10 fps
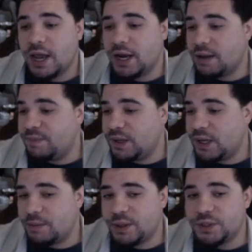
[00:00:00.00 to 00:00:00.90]
and NP
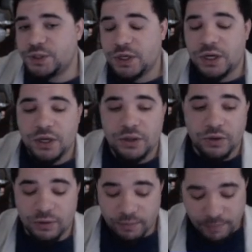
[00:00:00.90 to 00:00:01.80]
damage,
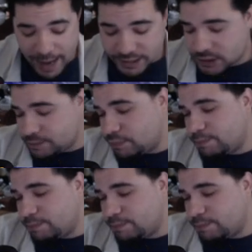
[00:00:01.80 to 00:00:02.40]
their max